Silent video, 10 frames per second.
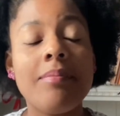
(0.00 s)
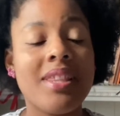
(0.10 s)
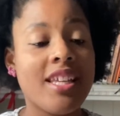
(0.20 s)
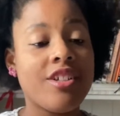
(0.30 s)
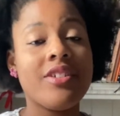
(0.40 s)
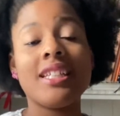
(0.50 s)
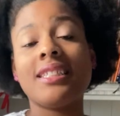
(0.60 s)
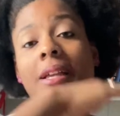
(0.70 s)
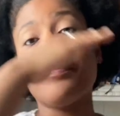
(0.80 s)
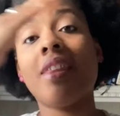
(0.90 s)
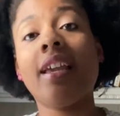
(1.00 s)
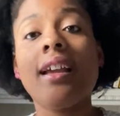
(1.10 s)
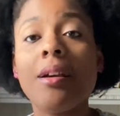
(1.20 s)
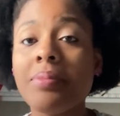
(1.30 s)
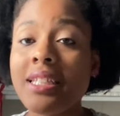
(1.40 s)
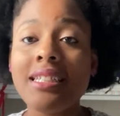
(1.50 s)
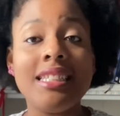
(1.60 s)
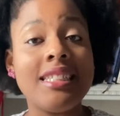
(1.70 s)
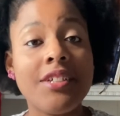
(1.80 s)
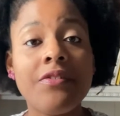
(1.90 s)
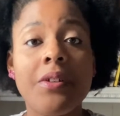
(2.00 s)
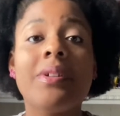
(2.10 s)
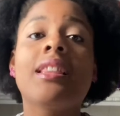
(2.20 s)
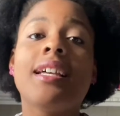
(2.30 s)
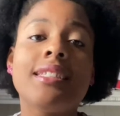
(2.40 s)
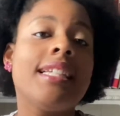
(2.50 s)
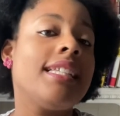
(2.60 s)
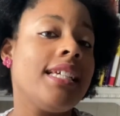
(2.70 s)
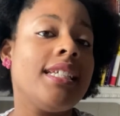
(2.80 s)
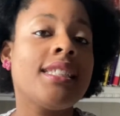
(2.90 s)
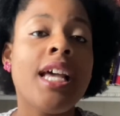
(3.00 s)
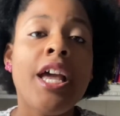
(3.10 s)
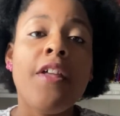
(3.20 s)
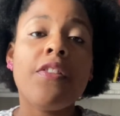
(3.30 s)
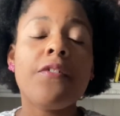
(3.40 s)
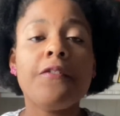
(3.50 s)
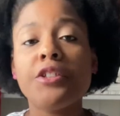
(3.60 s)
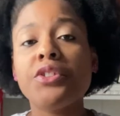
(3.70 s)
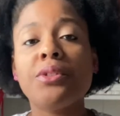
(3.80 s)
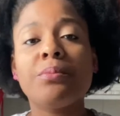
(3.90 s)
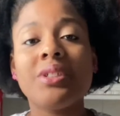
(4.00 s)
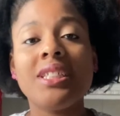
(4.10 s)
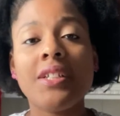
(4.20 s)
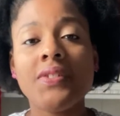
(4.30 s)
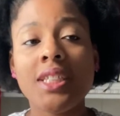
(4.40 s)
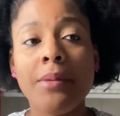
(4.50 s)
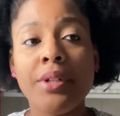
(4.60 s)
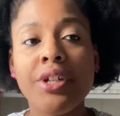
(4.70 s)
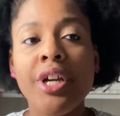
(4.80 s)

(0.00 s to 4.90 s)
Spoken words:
but then you get something completely different with Leslie Lee's The First Breeze of Summer.